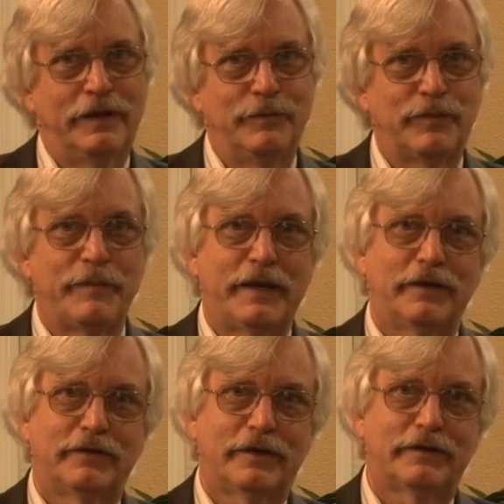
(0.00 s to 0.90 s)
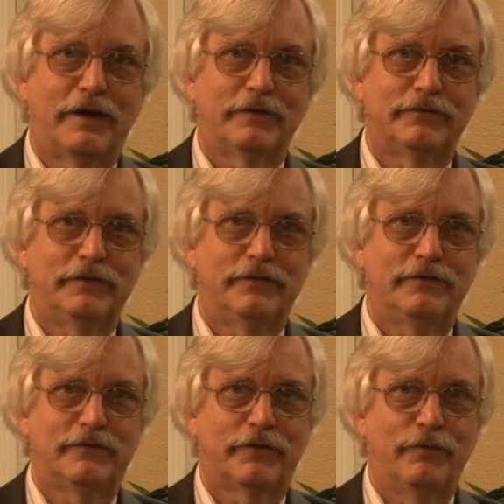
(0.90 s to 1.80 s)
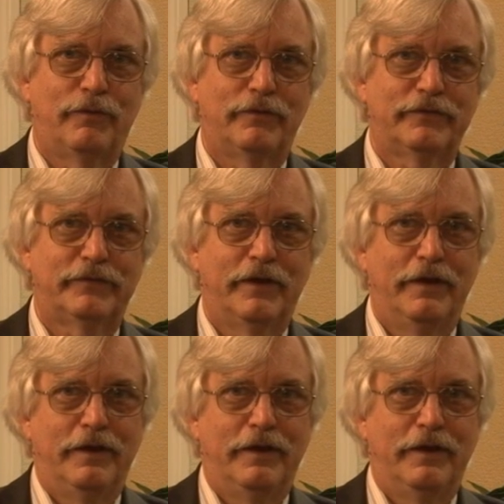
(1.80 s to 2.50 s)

implementing technologies in schools.